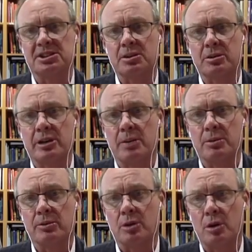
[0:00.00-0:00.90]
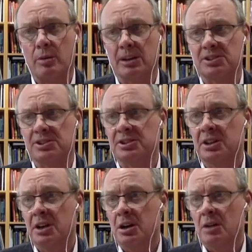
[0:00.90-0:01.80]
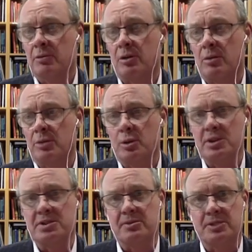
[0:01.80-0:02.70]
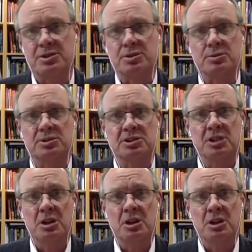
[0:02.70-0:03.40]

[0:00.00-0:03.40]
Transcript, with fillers: There were a number of comments from US officials